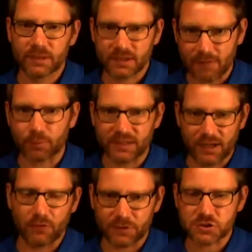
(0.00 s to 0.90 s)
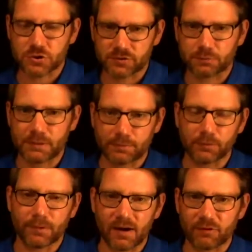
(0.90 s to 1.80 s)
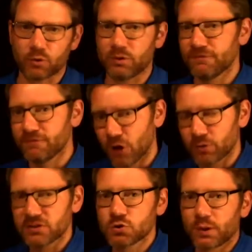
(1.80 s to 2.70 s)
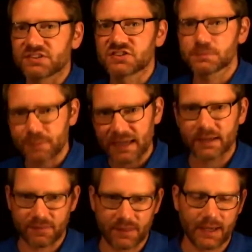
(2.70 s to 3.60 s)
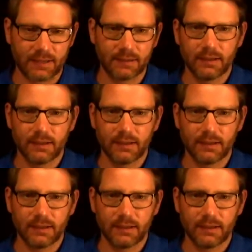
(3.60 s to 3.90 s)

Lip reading: Government health insurance for people in poverty. We voted to expand that.